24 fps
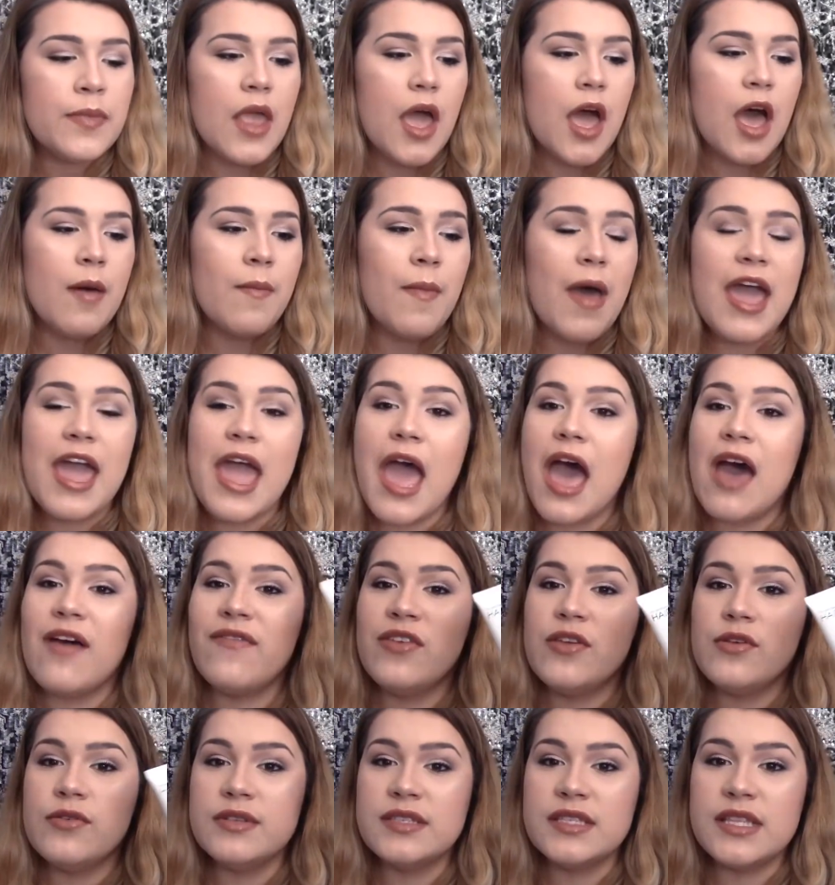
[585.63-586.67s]
Um, I
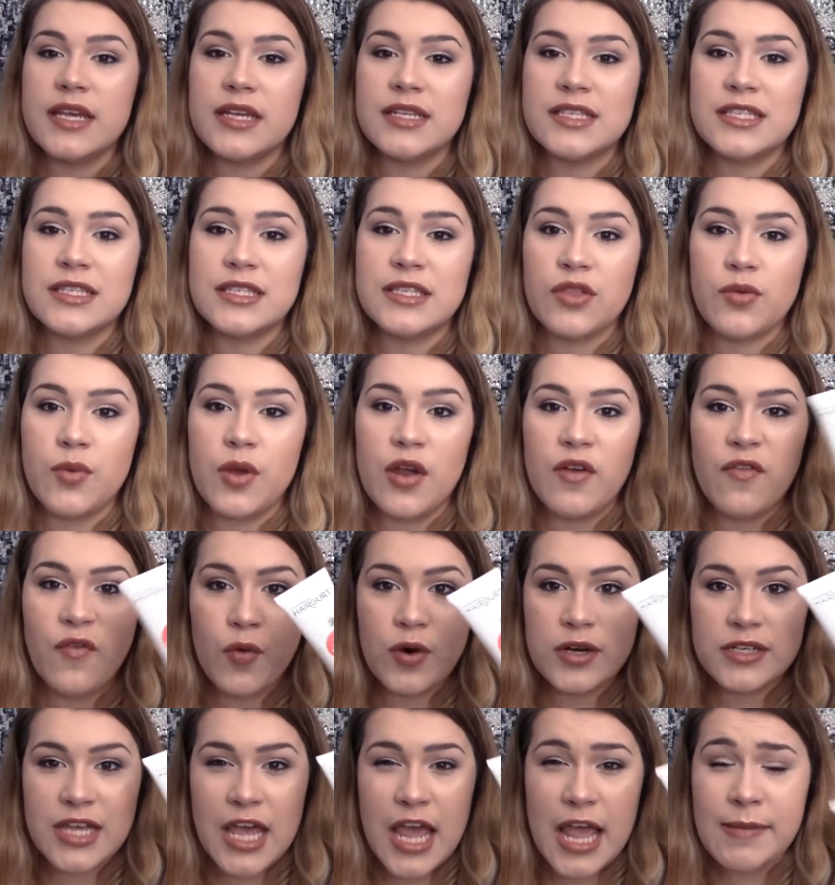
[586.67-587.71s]
have used this three or
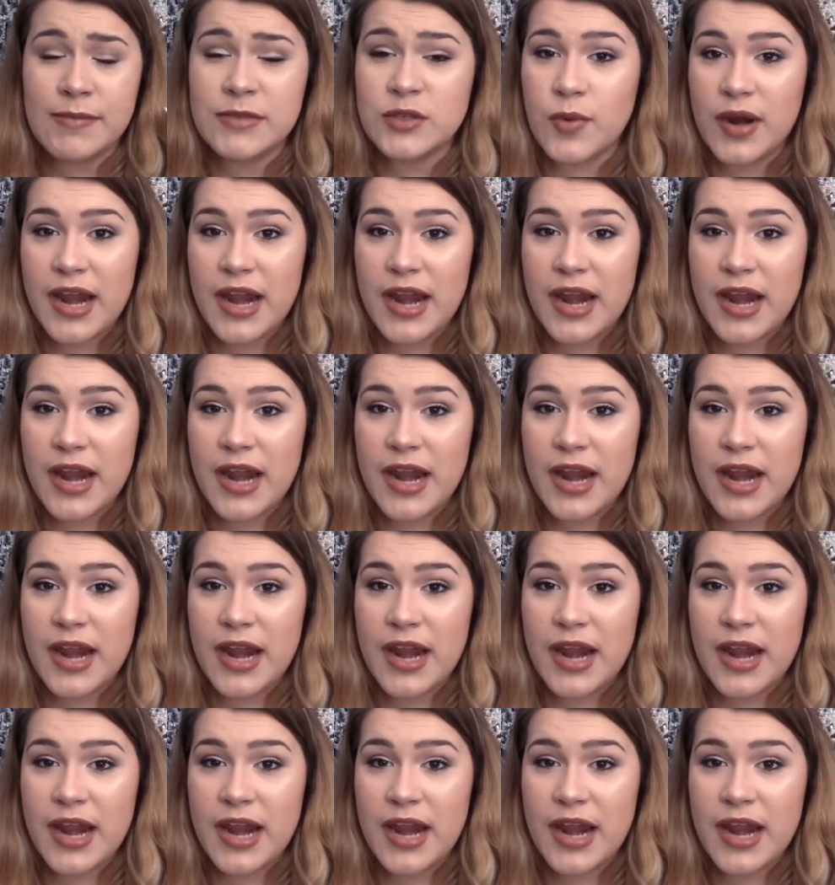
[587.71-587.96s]
four times.